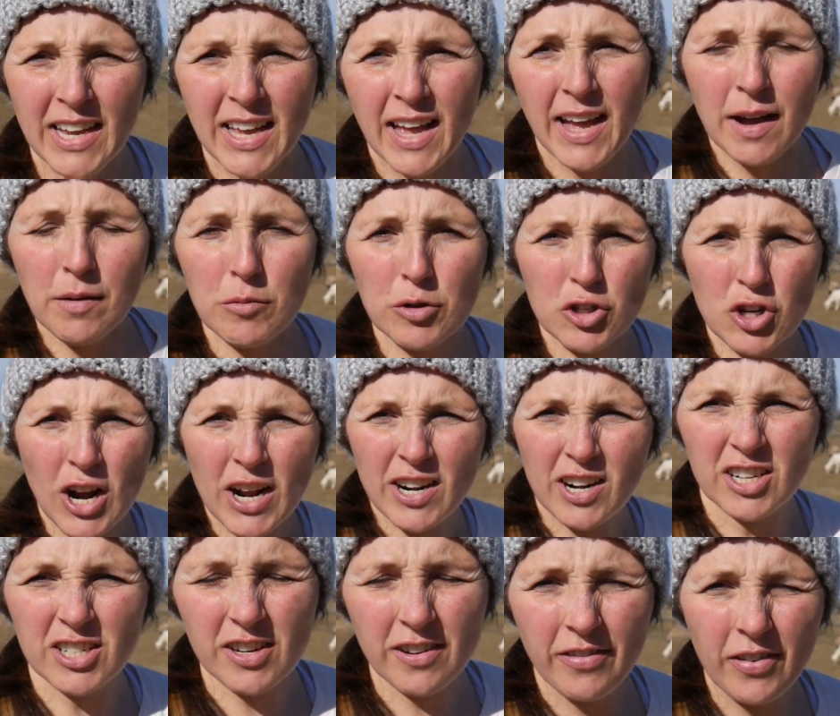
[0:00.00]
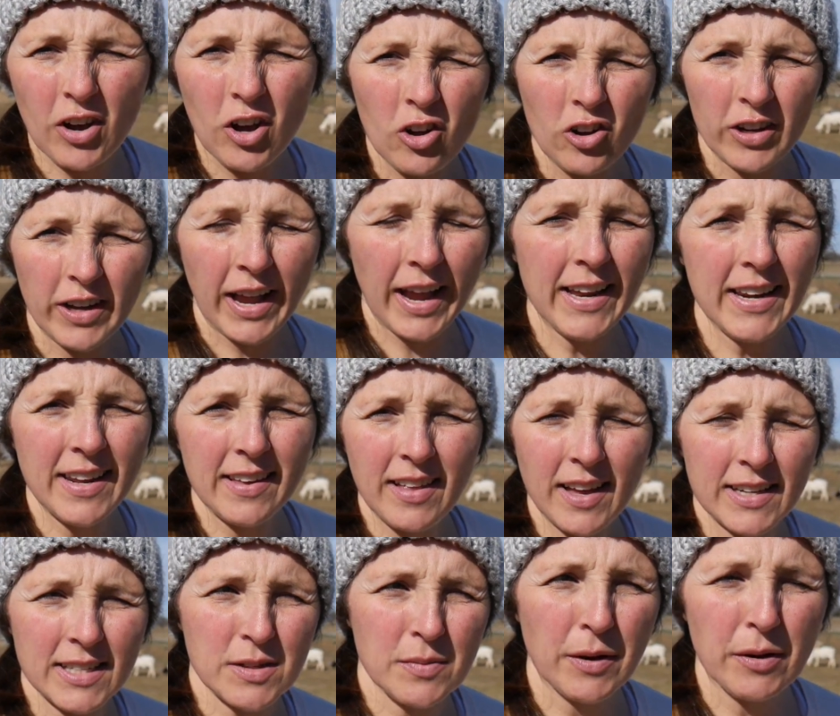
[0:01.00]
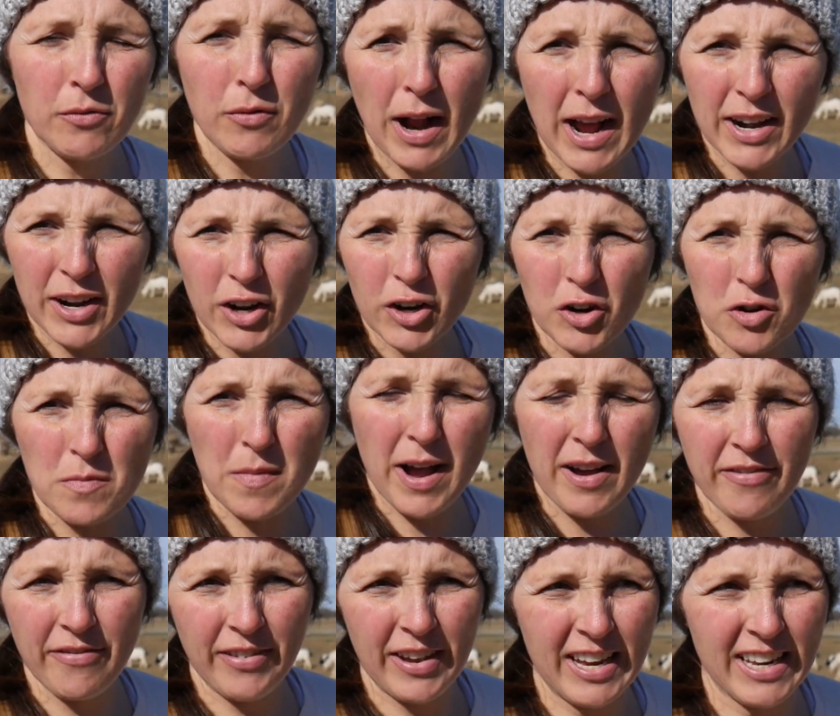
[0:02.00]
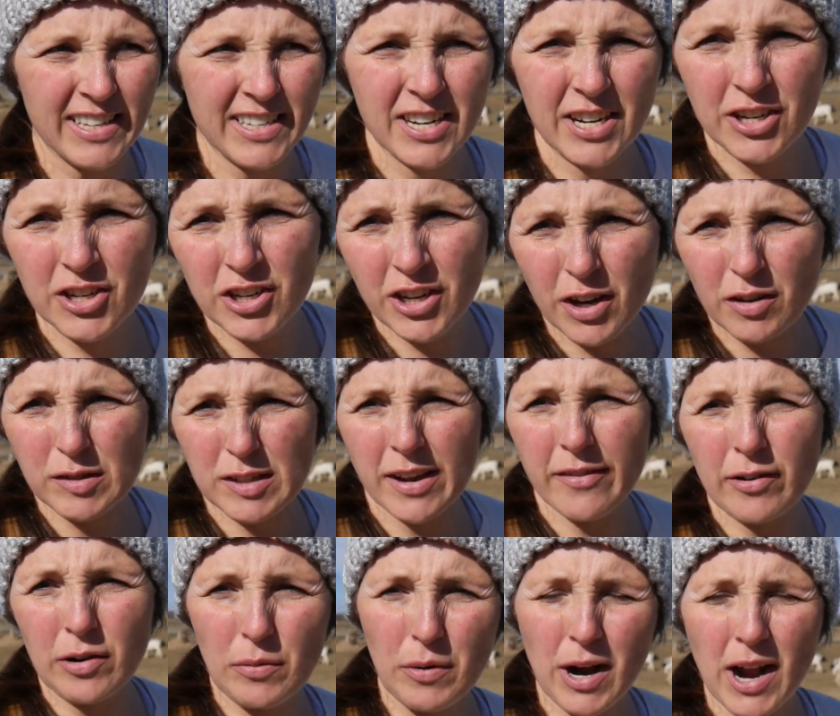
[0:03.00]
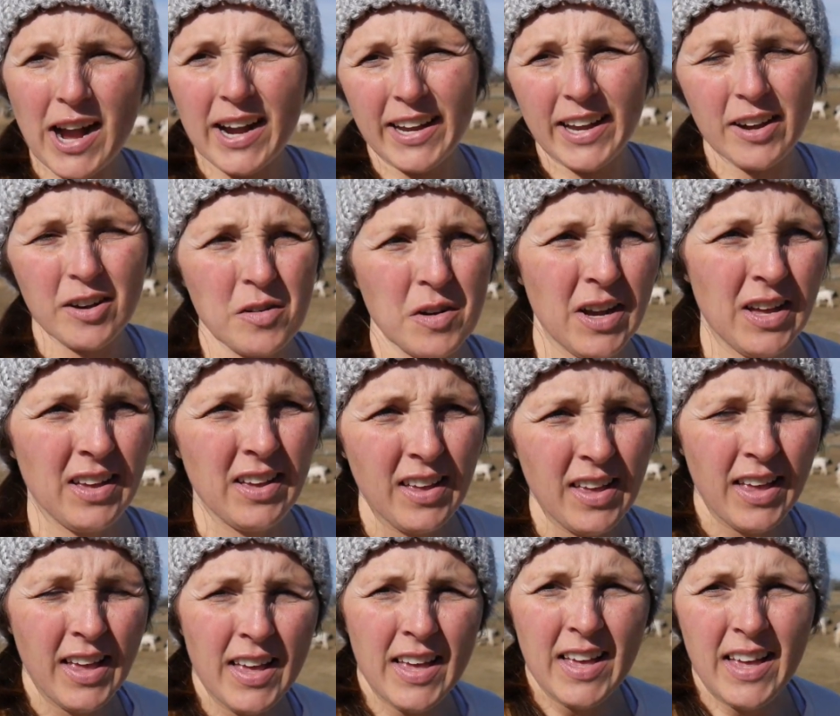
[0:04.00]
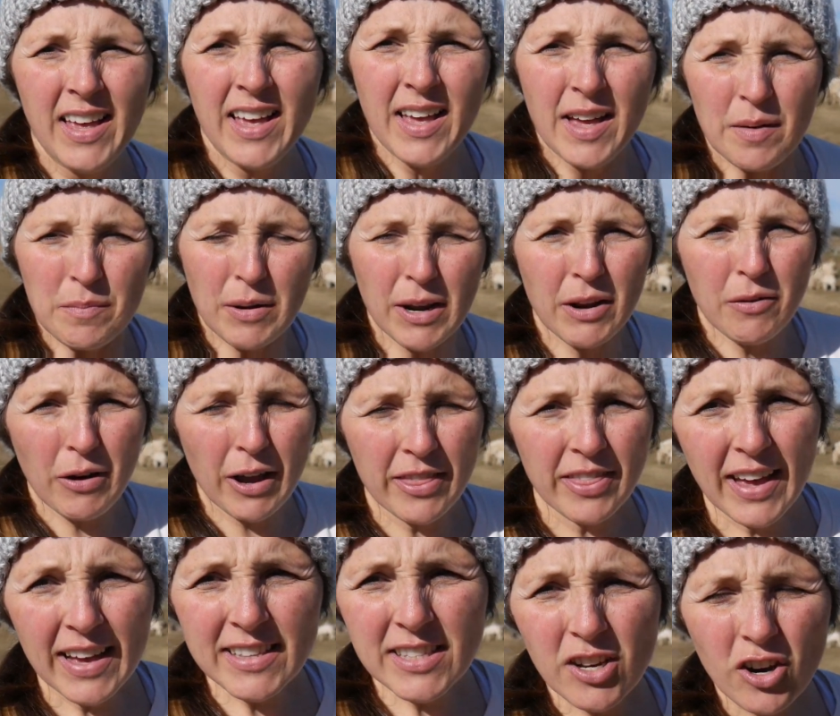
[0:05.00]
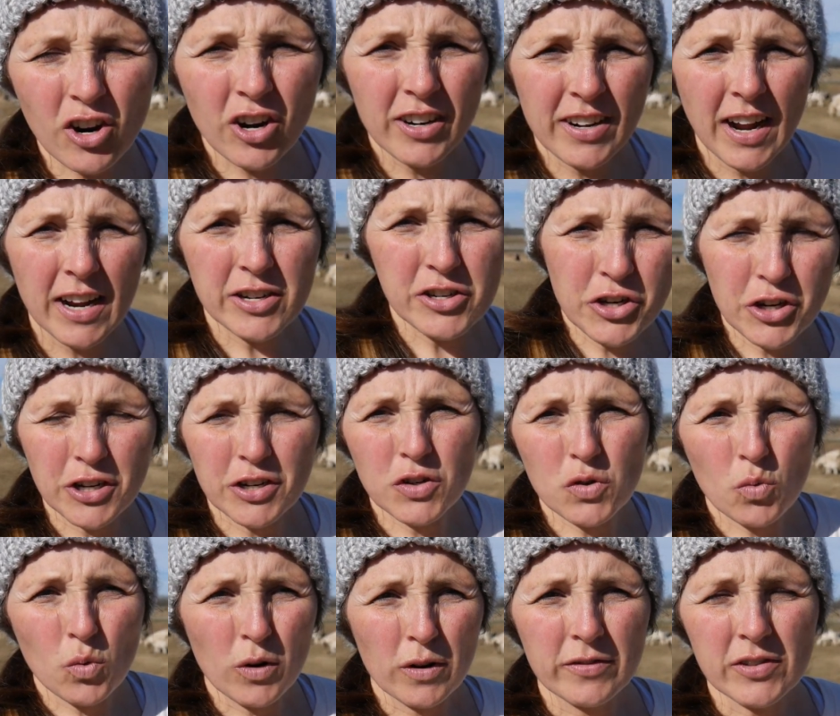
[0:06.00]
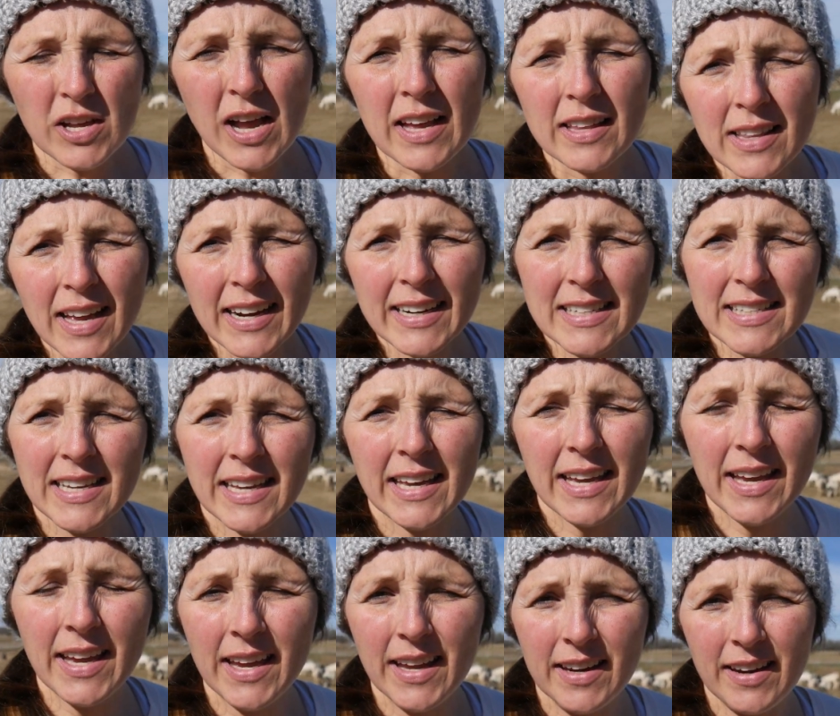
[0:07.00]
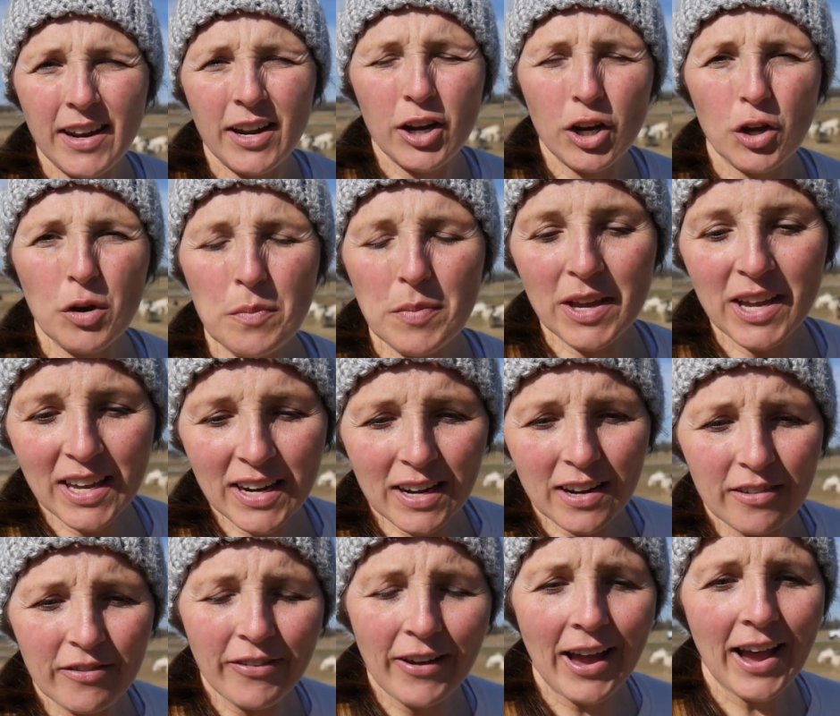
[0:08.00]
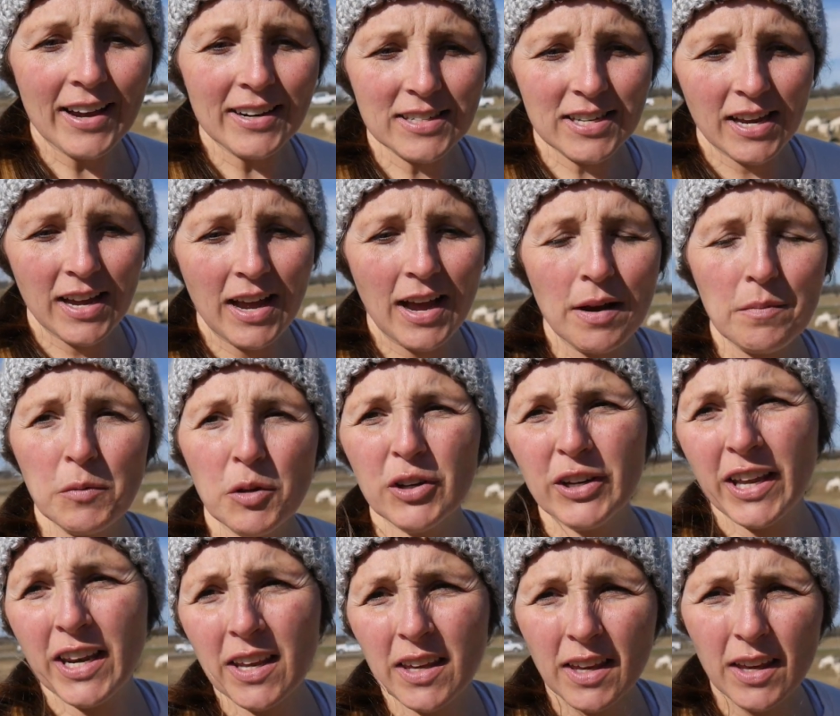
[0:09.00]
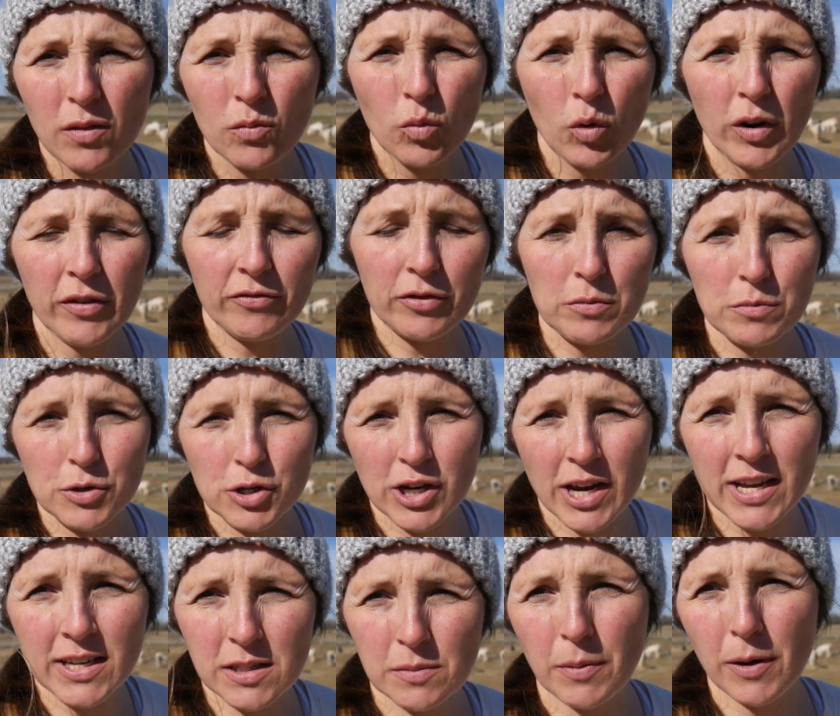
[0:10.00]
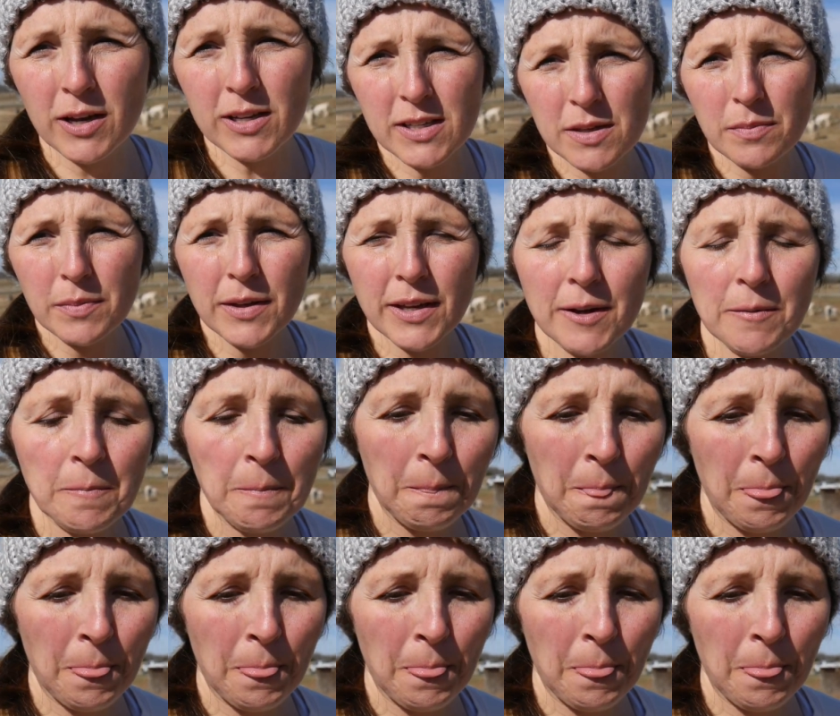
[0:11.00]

I'm gonna try not to fall. Katie likes to be right under my feet. She goes everywhere I go. But anyway, that's our Nigerian dwarfs. I'd like to get a Nubian. In fact, I'm looking at getting one from Jess, possibly.